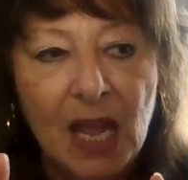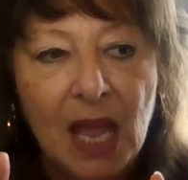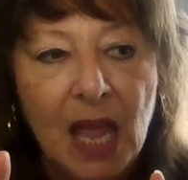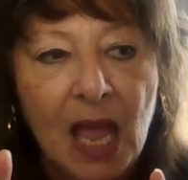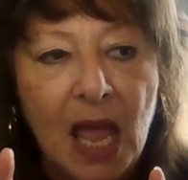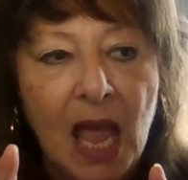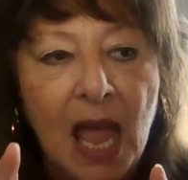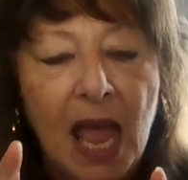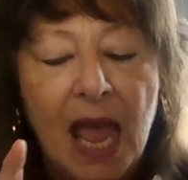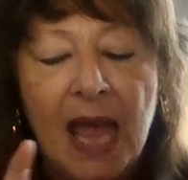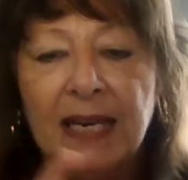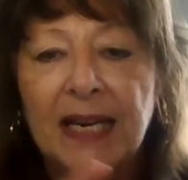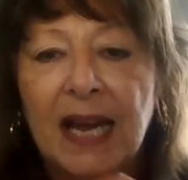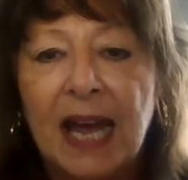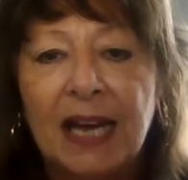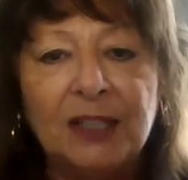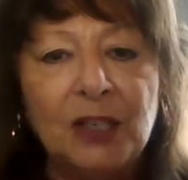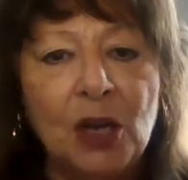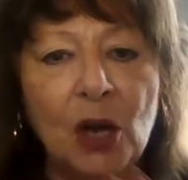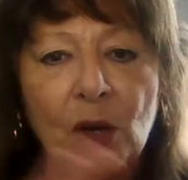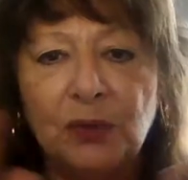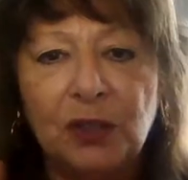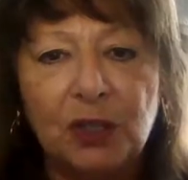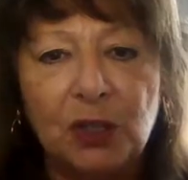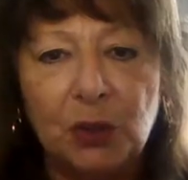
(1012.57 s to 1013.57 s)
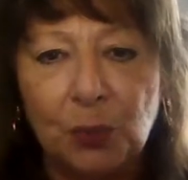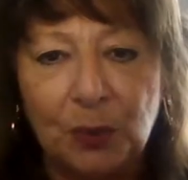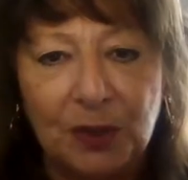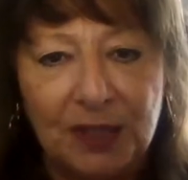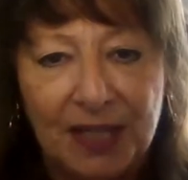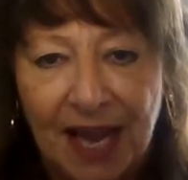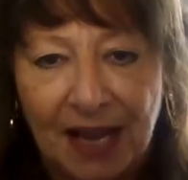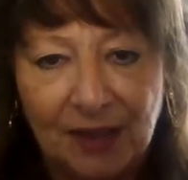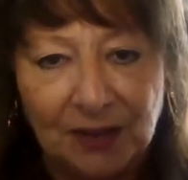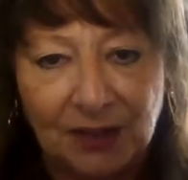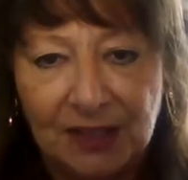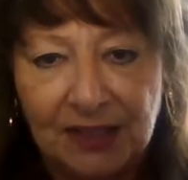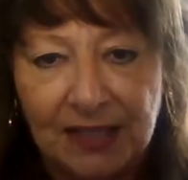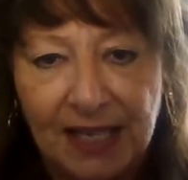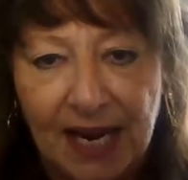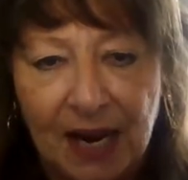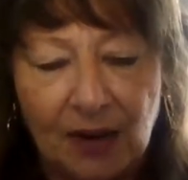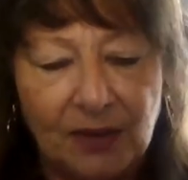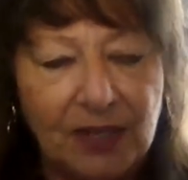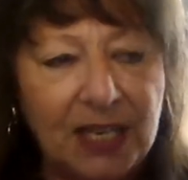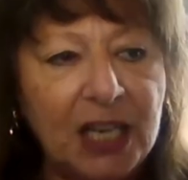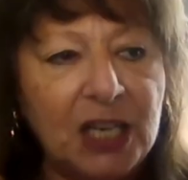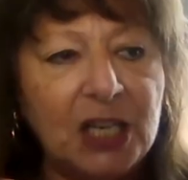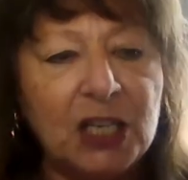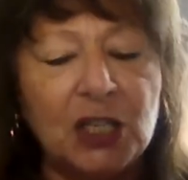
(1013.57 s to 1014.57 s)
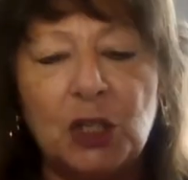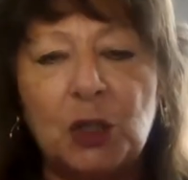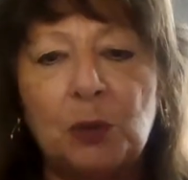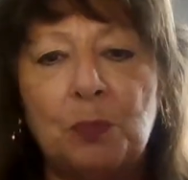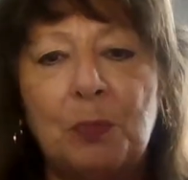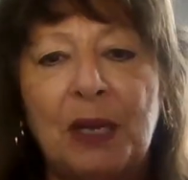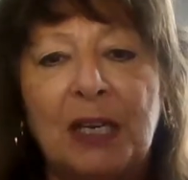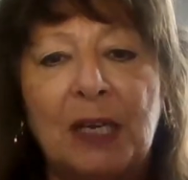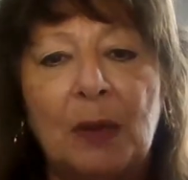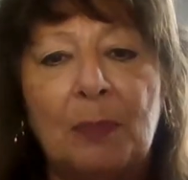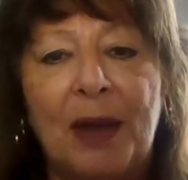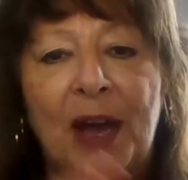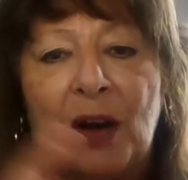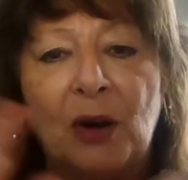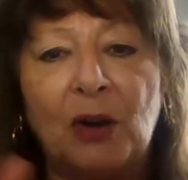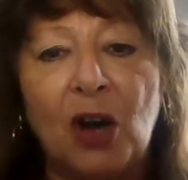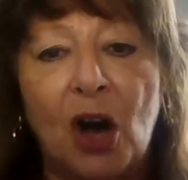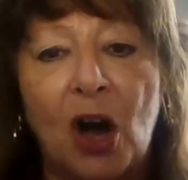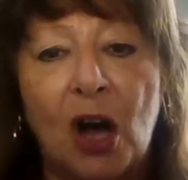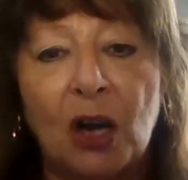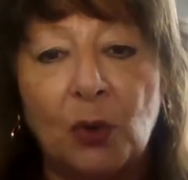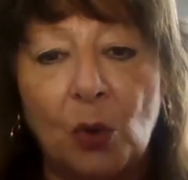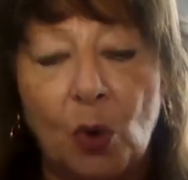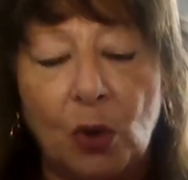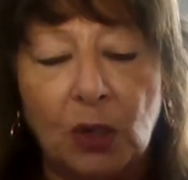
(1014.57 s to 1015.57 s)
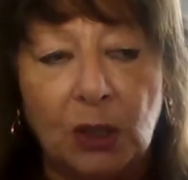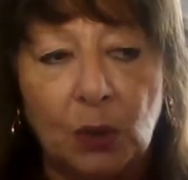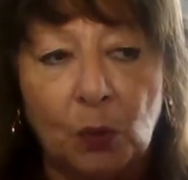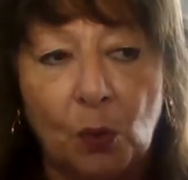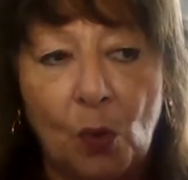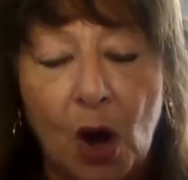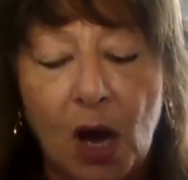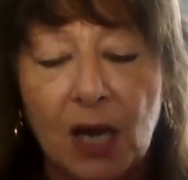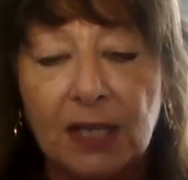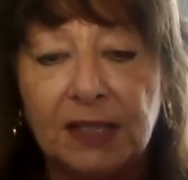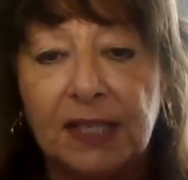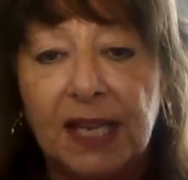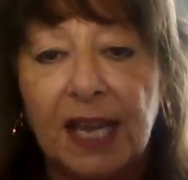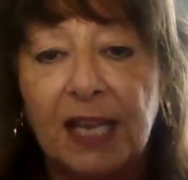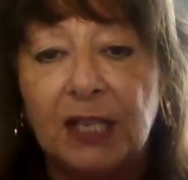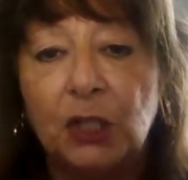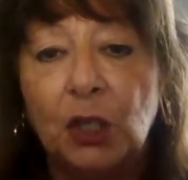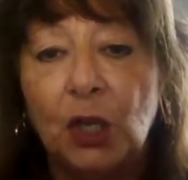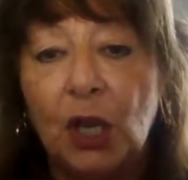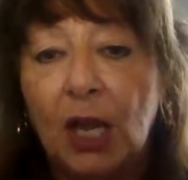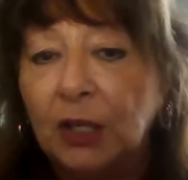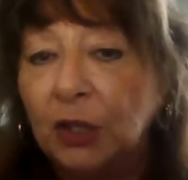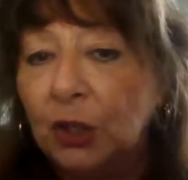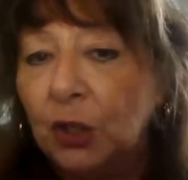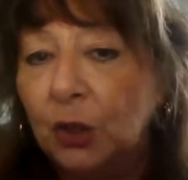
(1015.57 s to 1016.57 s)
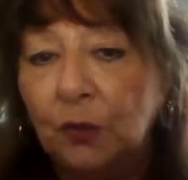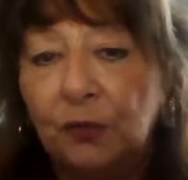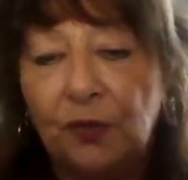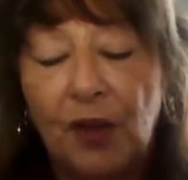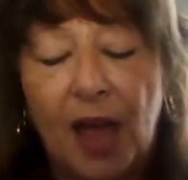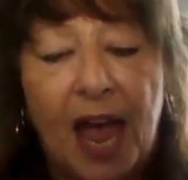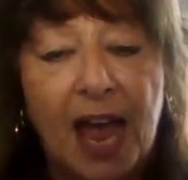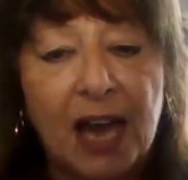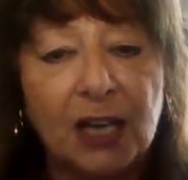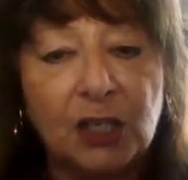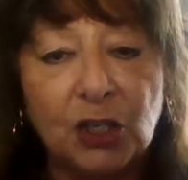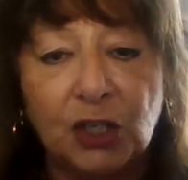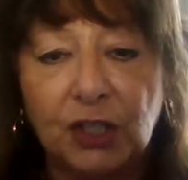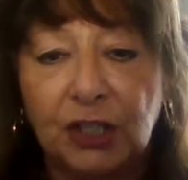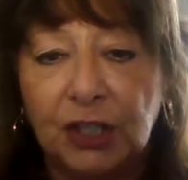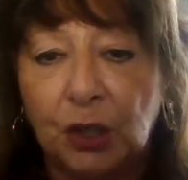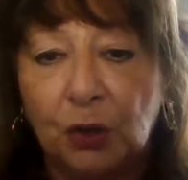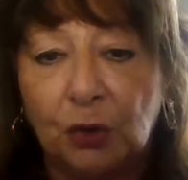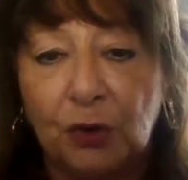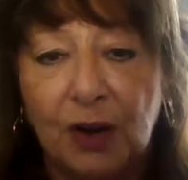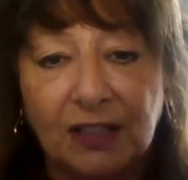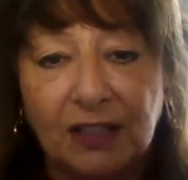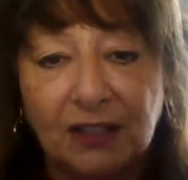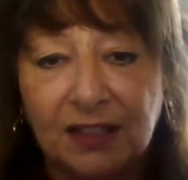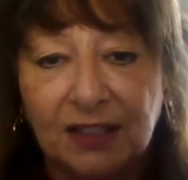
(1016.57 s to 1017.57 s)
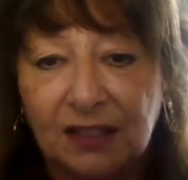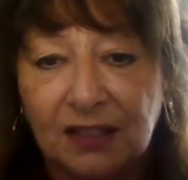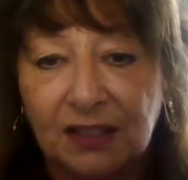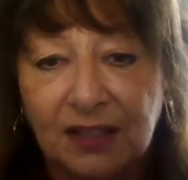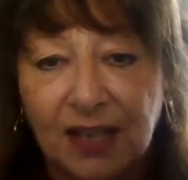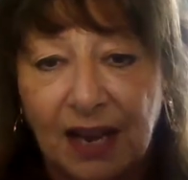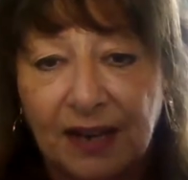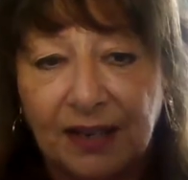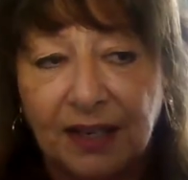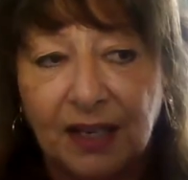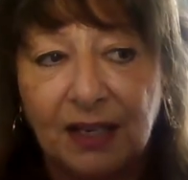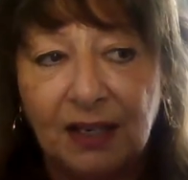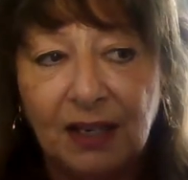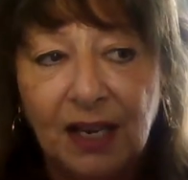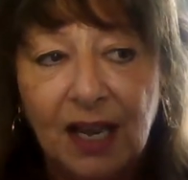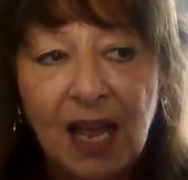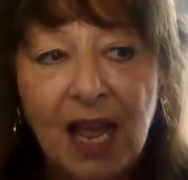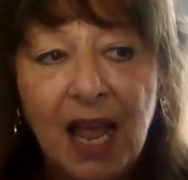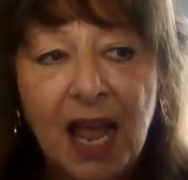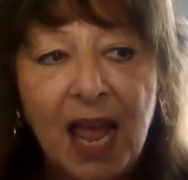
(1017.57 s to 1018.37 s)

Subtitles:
And I know this without a doubt. He can speak about God all he wants, and you've actually correctly said it.